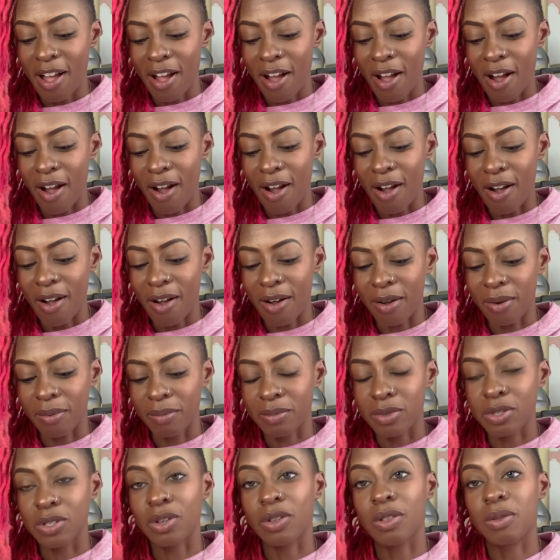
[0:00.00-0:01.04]
Um,
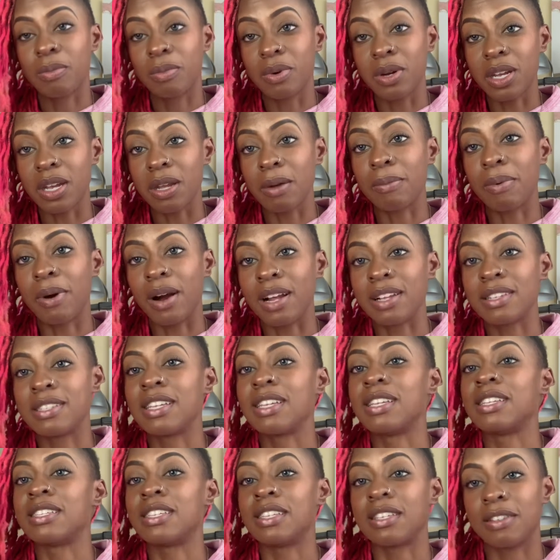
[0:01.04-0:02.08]
so the booking
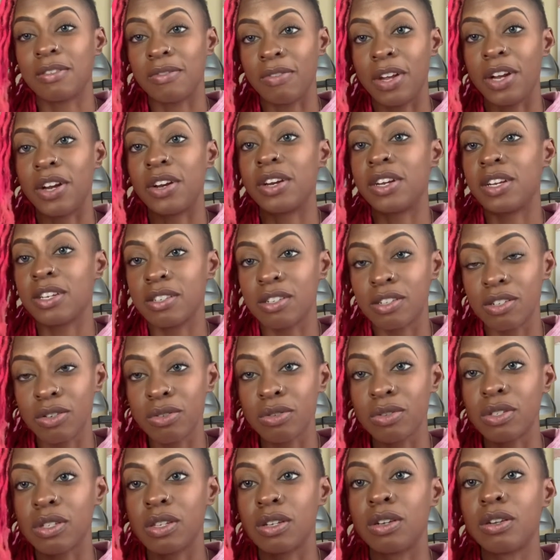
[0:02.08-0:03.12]
process is very
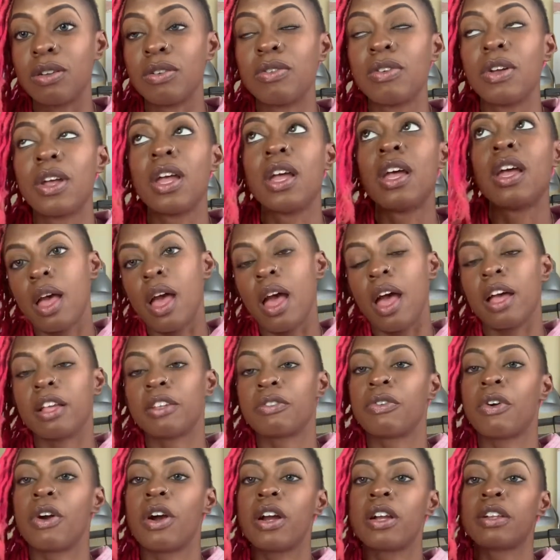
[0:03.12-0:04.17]
exclusive. As
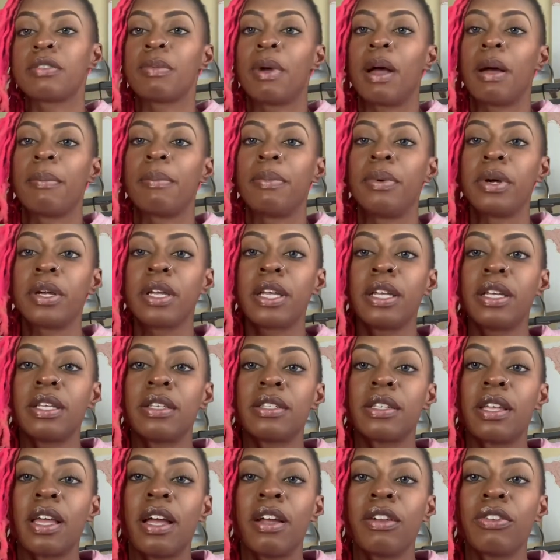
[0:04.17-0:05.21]
far as my booking
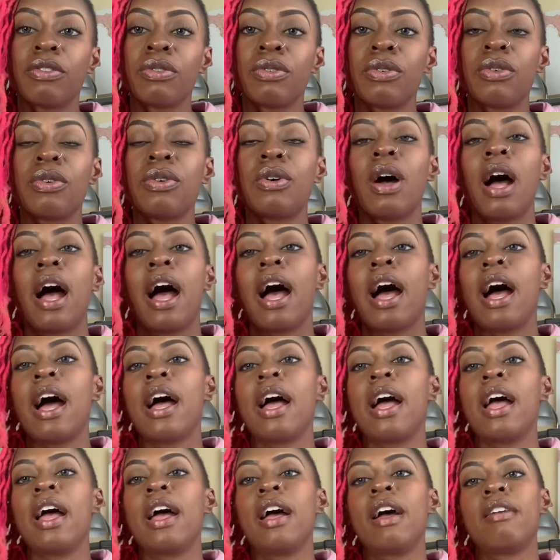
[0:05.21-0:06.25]
schedule, I
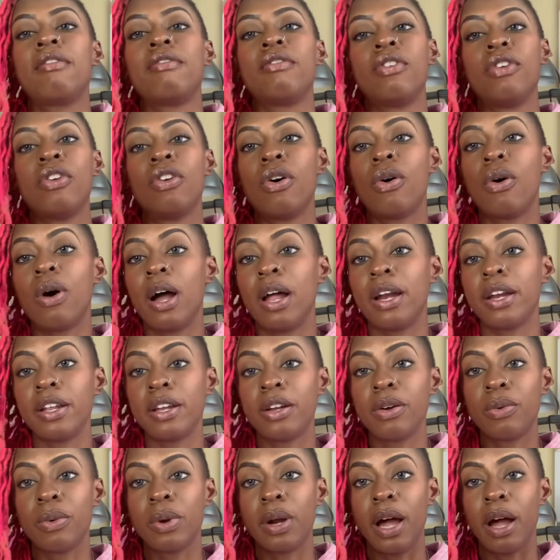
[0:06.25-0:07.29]
have no idea
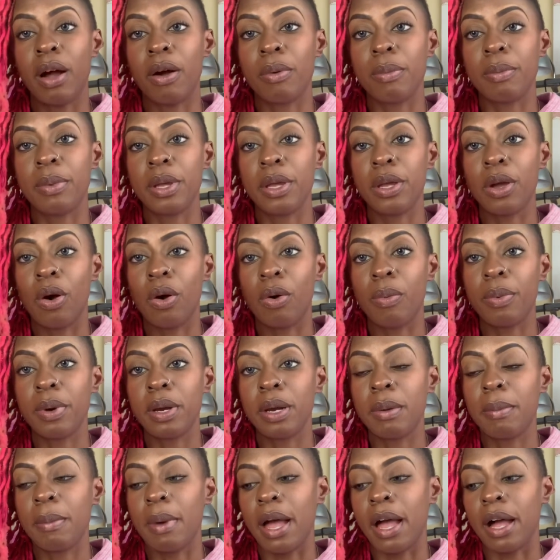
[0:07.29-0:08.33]
when I'll be
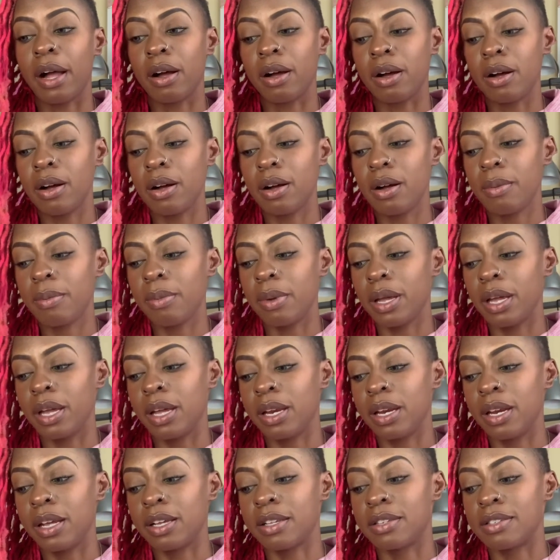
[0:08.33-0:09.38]
opening back up
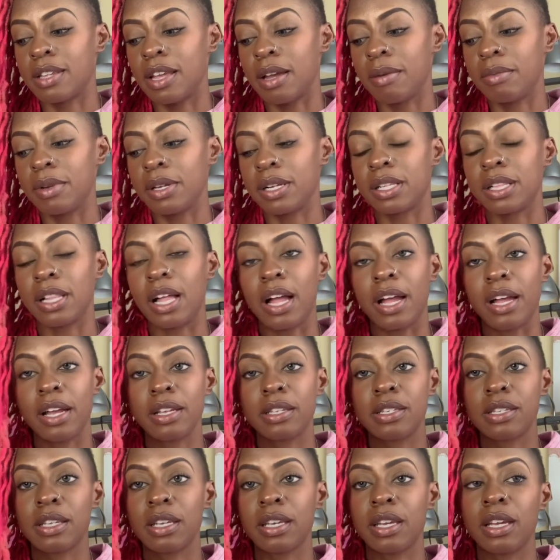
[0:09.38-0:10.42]
and accepting
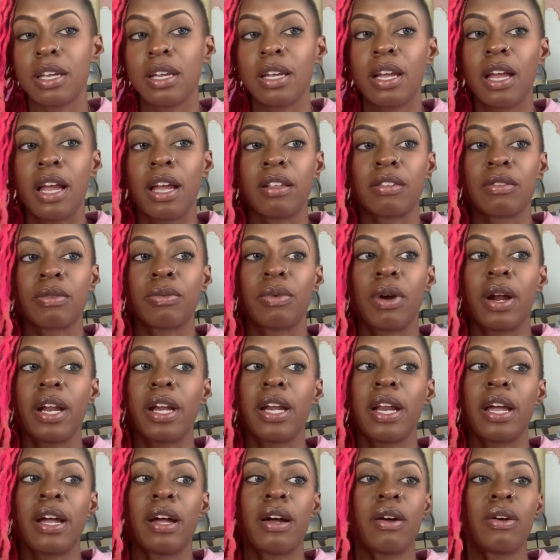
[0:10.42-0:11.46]
clients again. As of right
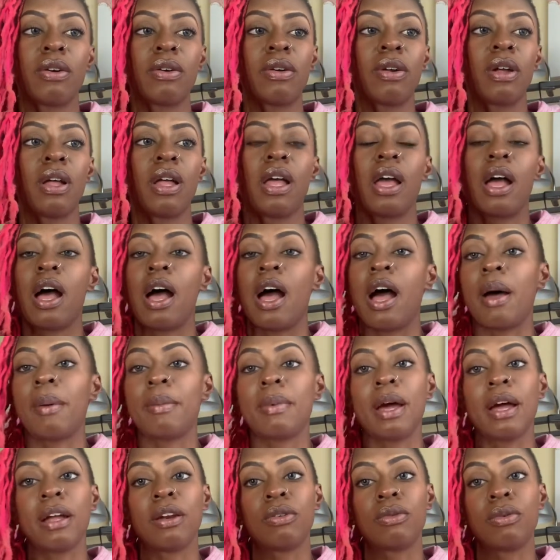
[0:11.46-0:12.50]
now, I'm
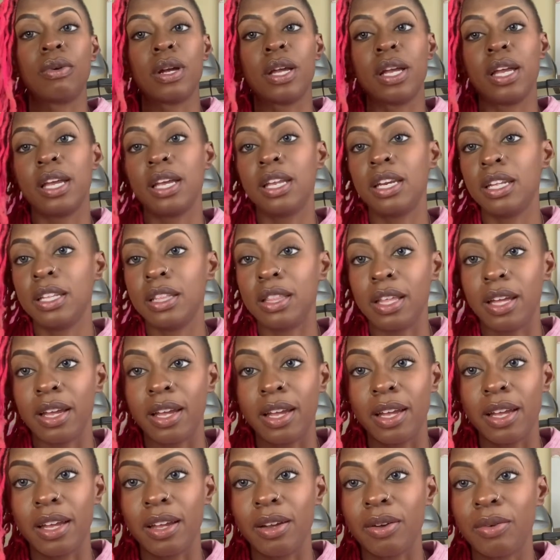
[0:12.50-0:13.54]
not doing
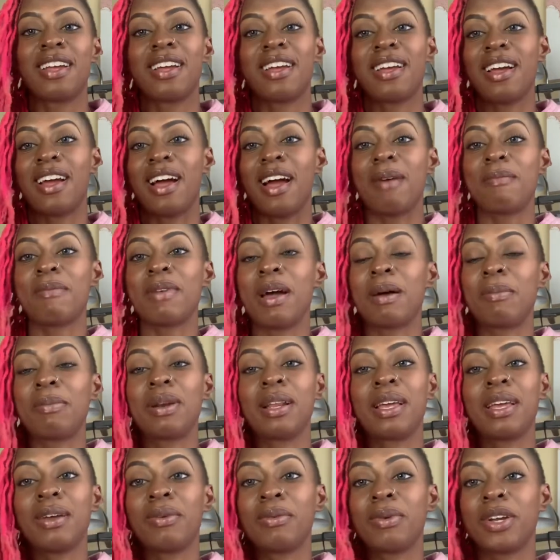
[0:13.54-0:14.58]
anything. I'm not
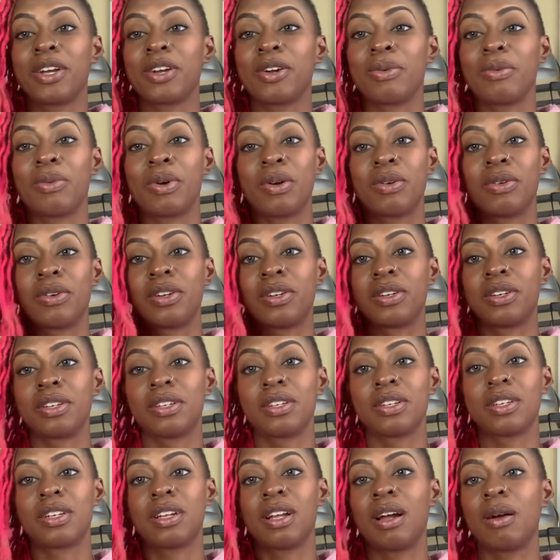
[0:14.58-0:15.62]
playing with Corona.
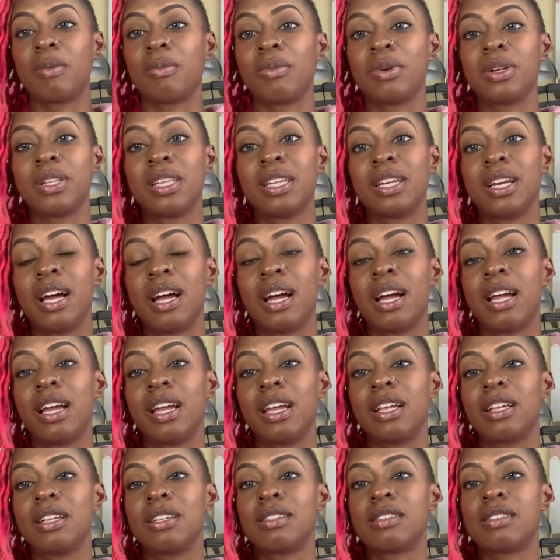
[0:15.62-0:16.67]
I'm really not.
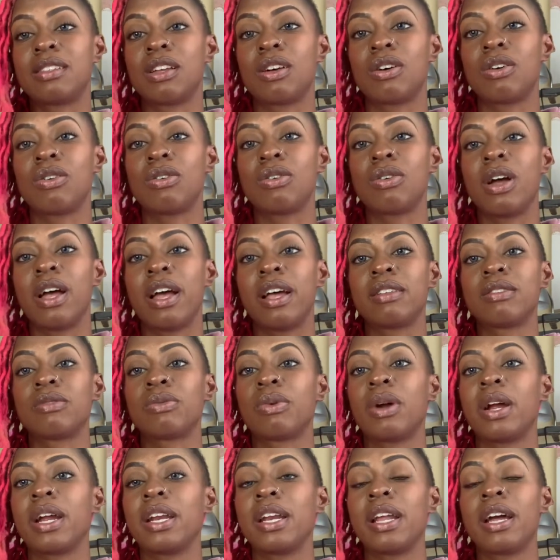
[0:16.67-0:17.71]
So as
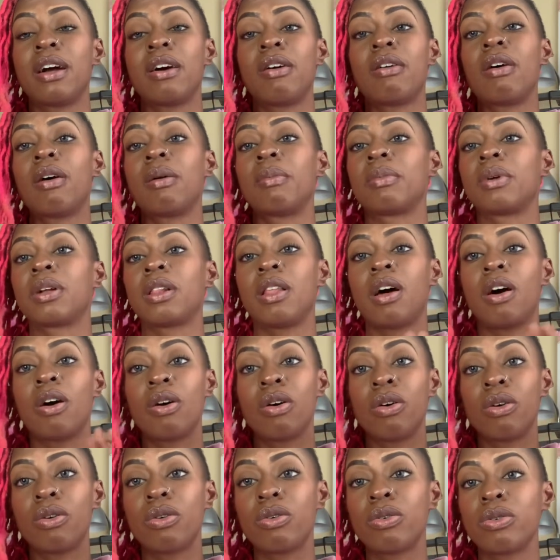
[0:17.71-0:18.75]
right now, I'm
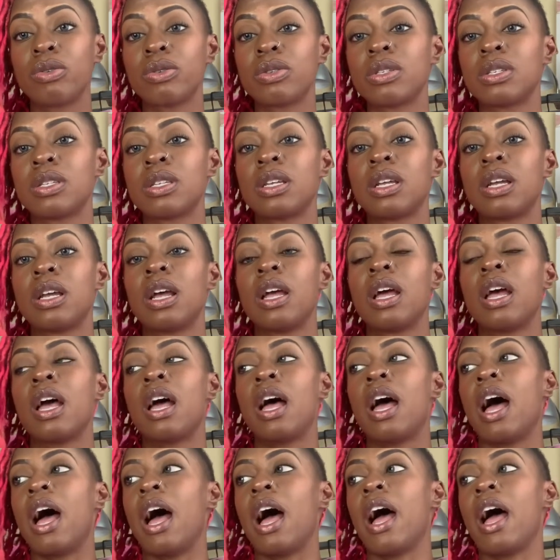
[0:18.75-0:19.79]
closed.
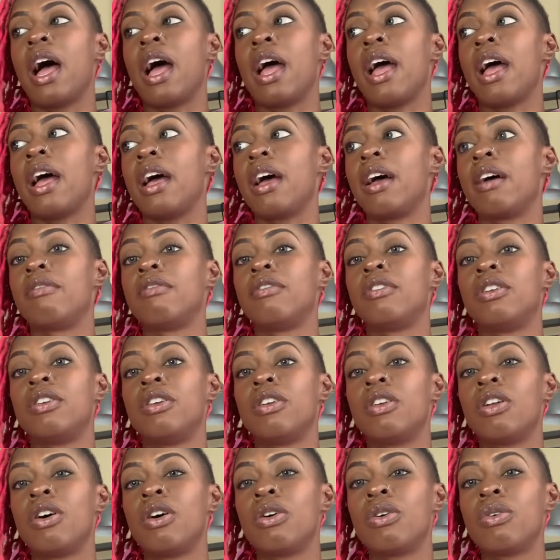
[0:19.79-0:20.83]
I have
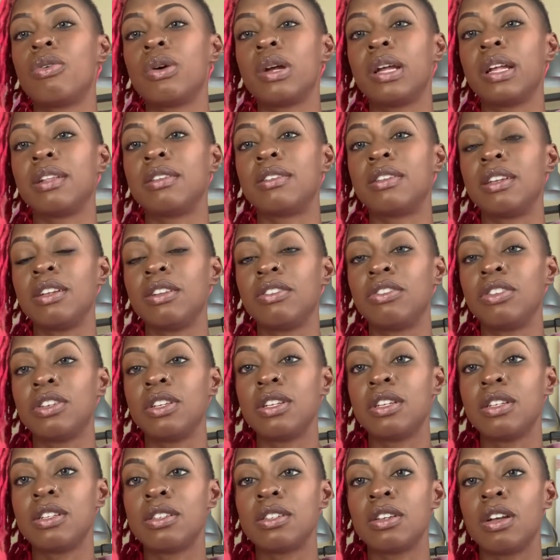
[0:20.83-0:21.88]
no
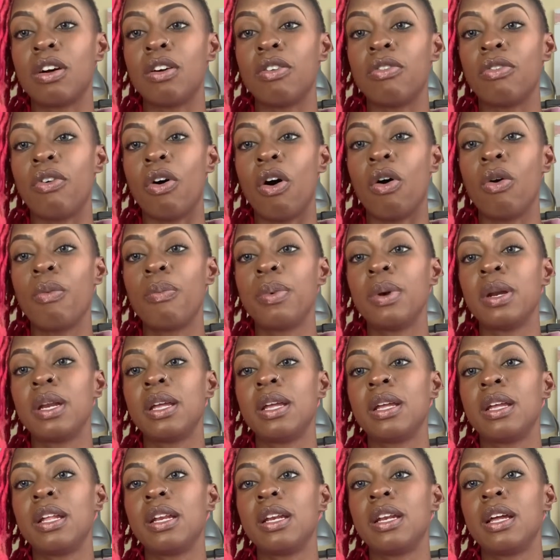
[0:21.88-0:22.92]
intentions of
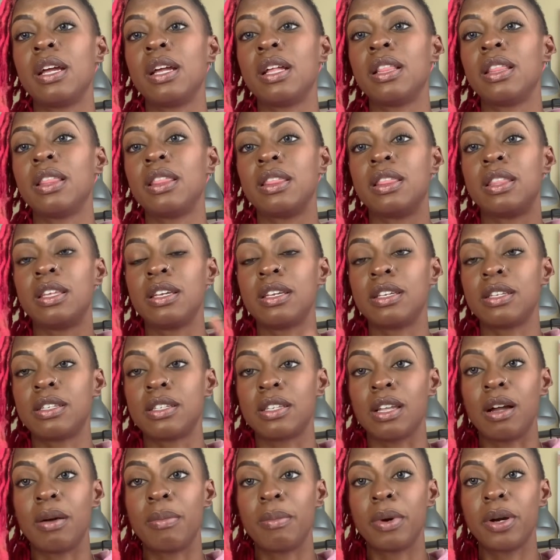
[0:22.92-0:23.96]
opening this
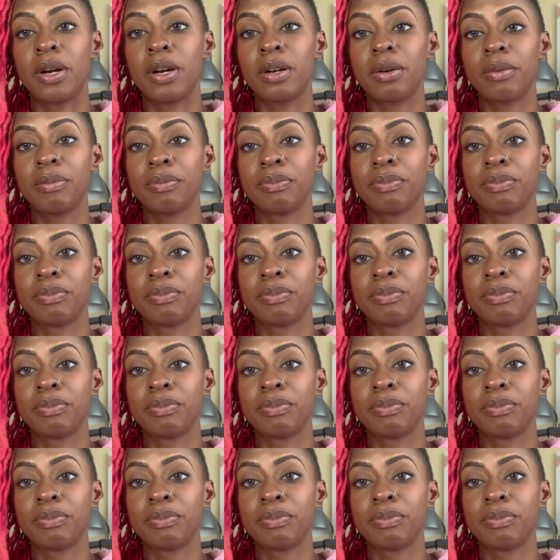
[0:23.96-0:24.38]
summer.